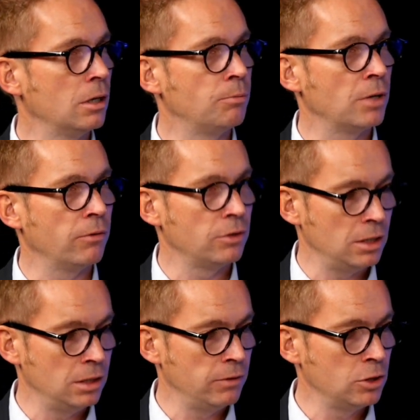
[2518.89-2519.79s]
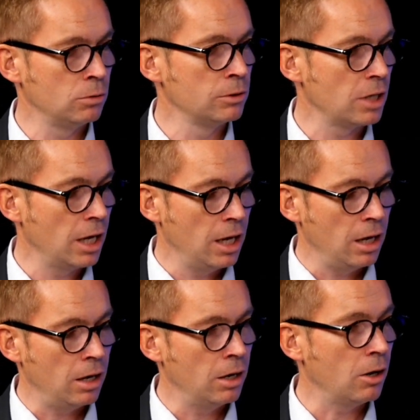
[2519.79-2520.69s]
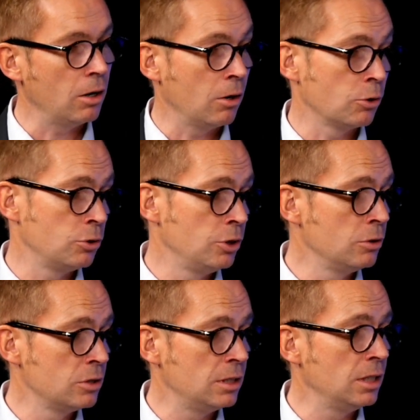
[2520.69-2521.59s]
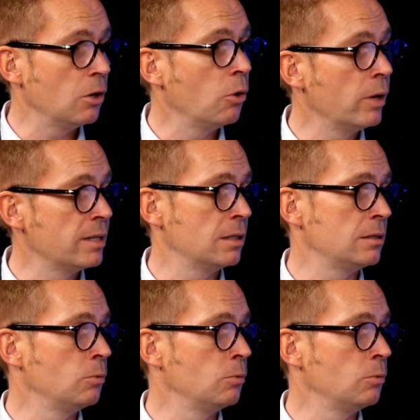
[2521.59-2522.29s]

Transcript: private individuals, or to use the OSS, the